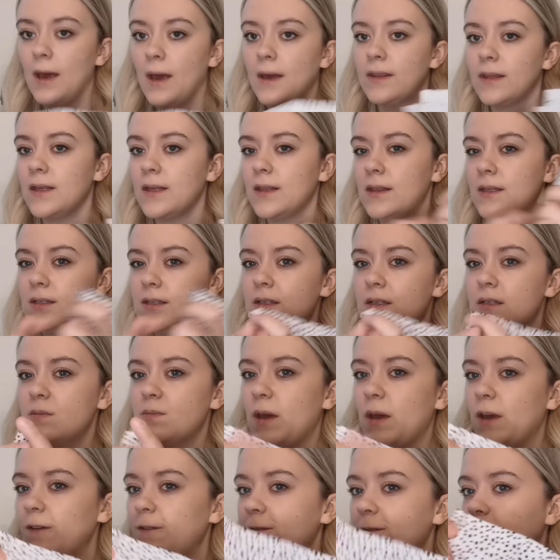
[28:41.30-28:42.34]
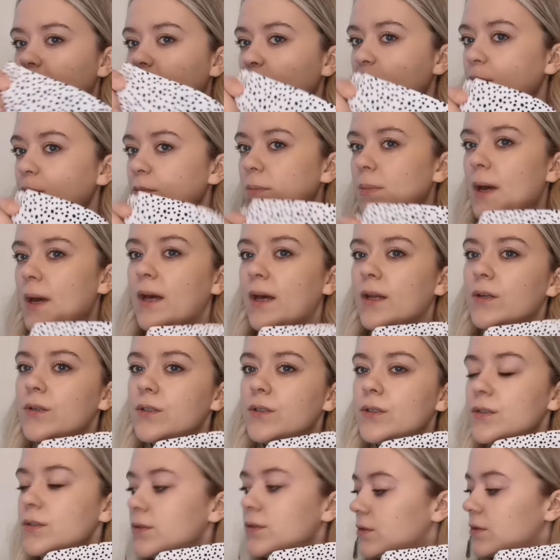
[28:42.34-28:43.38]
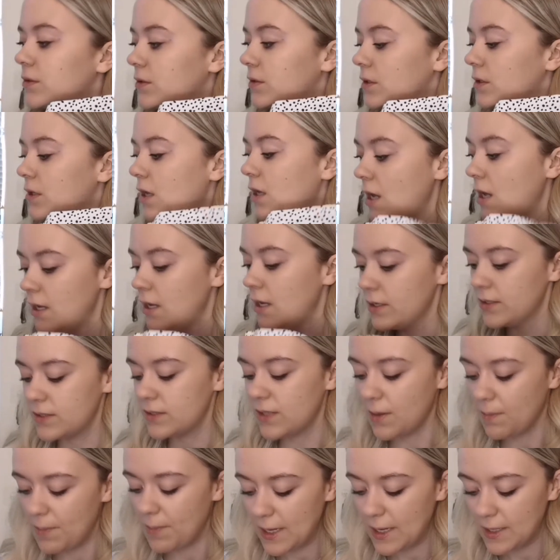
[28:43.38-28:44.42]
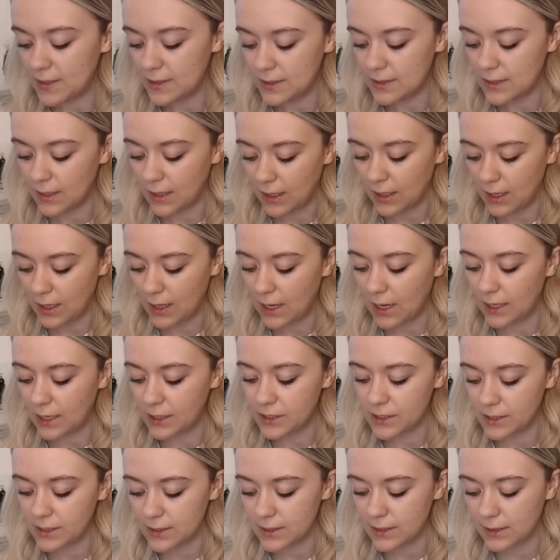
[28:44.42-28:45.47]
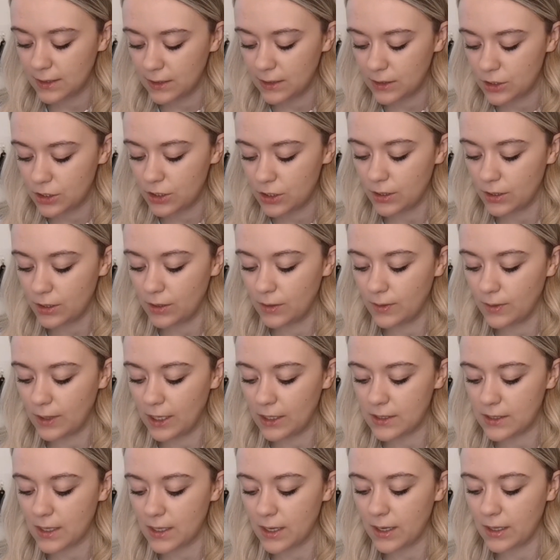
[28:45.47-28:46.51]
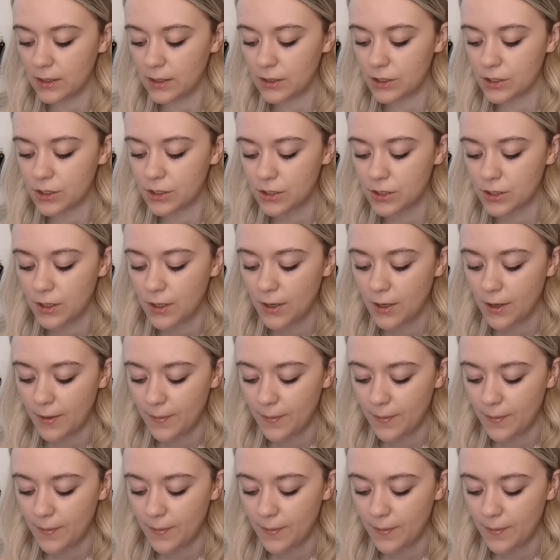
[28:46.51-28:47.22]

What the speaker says: I think this is my front panel. So basically I just need to attach